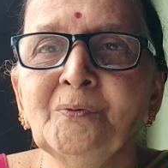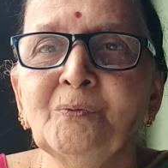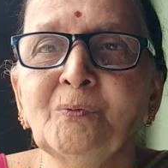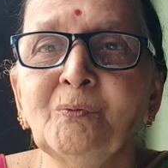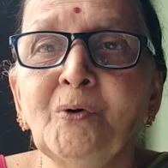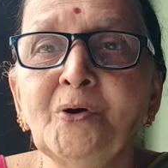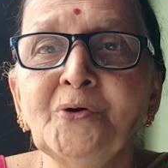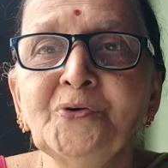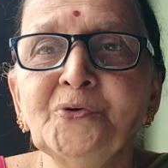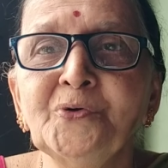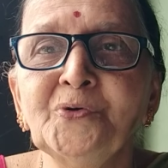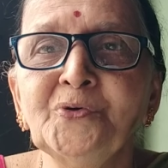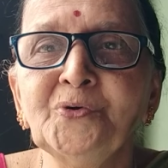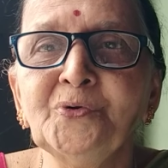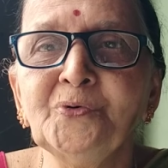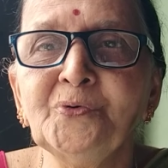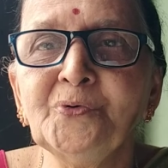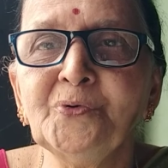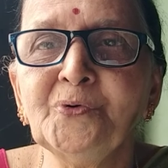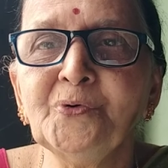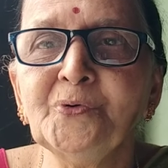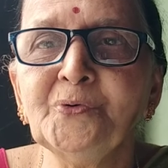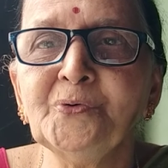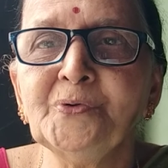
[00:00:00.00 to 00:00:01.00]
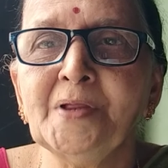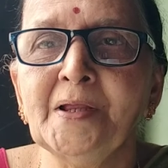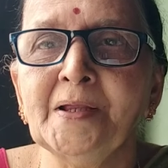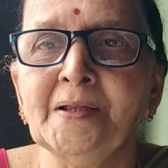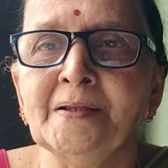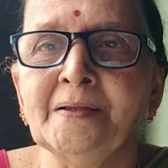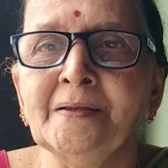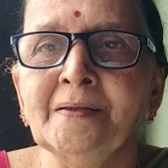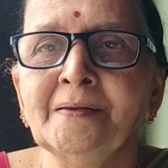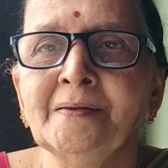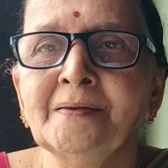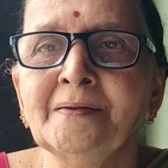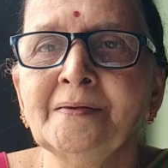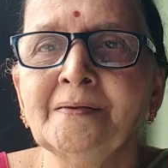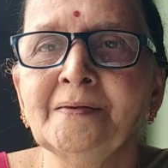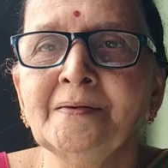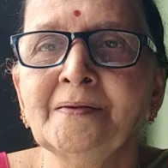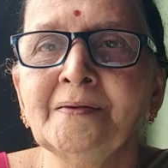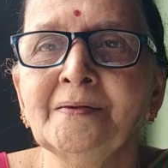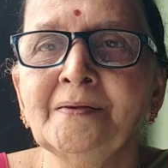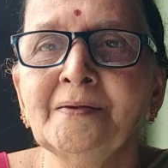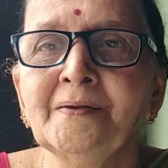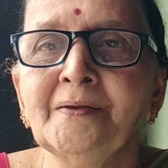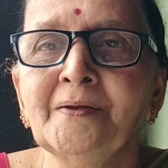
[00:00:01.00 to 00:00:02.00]
what you should do then?
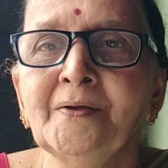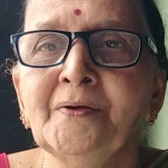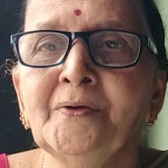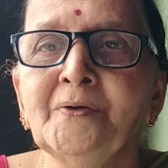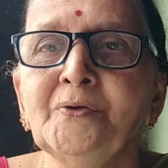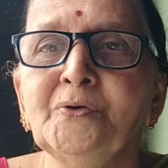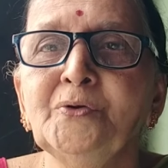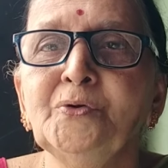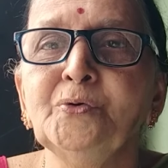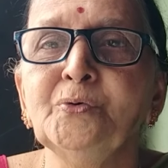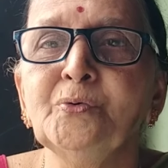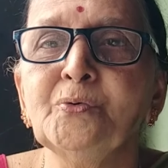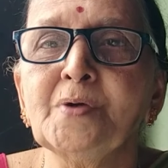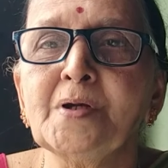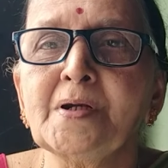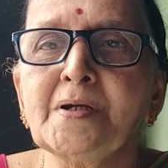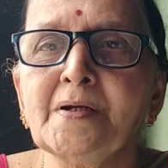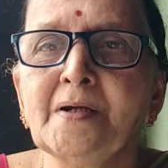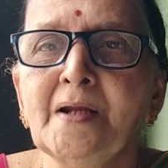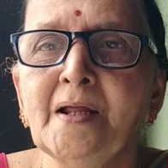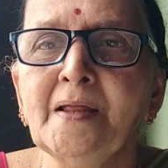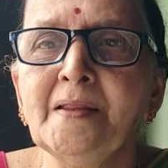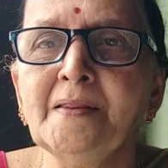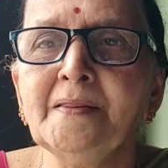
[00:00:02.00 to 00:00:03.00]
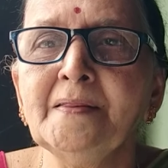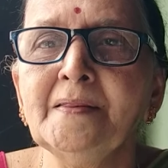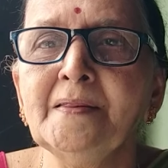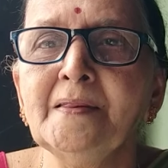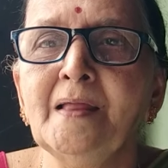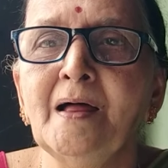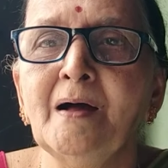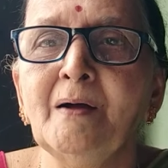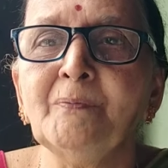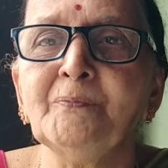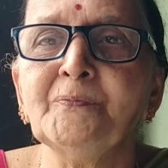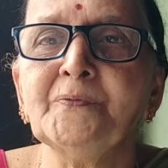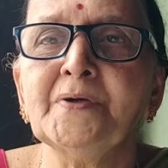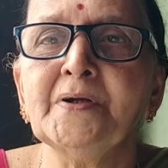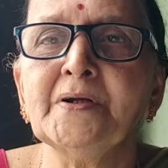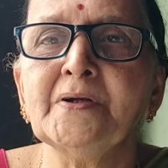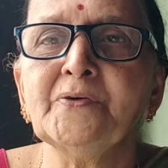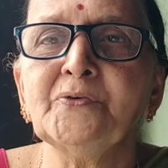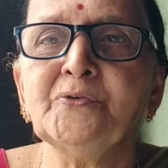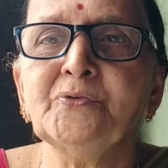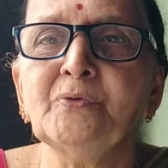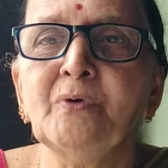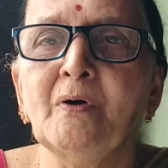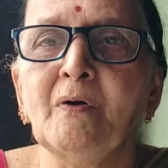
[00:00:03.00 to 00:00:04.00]
You run after
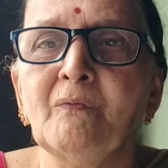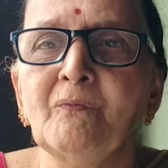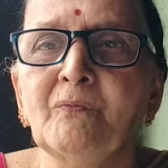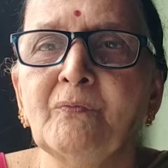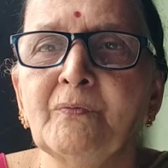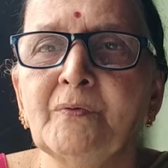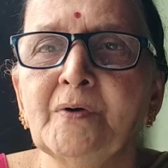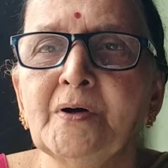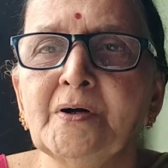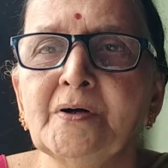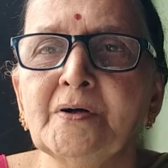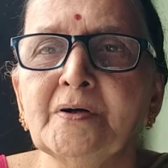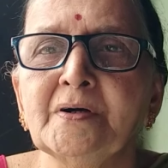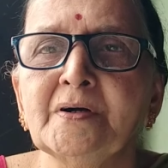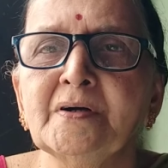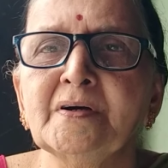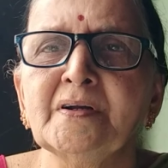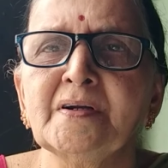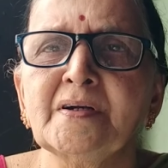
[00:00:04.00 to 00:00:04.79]
your work,